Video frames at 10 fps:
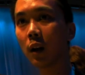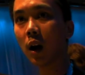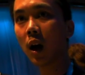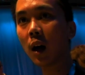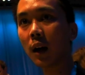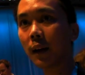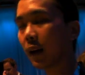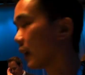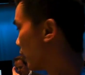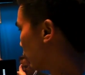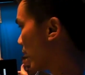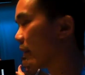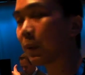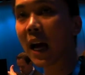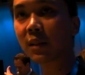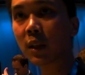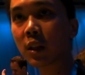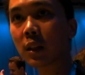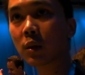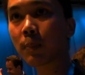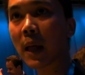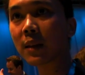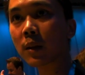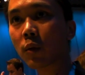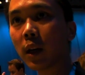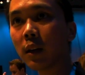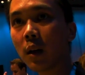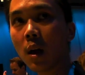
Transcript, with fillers: Uh, here we have a plasma plasma screen.